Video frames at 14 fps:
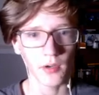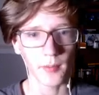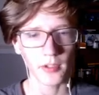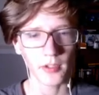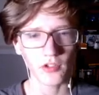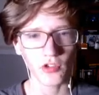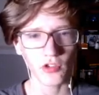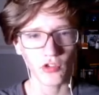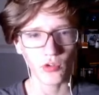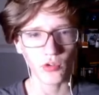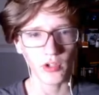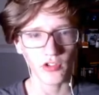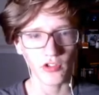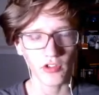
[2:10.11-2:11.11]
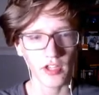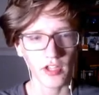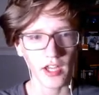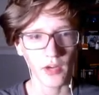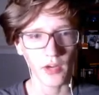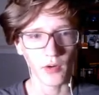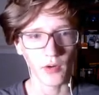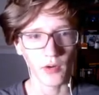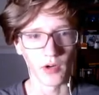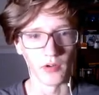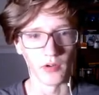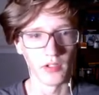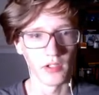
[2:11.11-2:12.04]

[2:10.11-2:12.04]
I'm gonna just trust the arrow.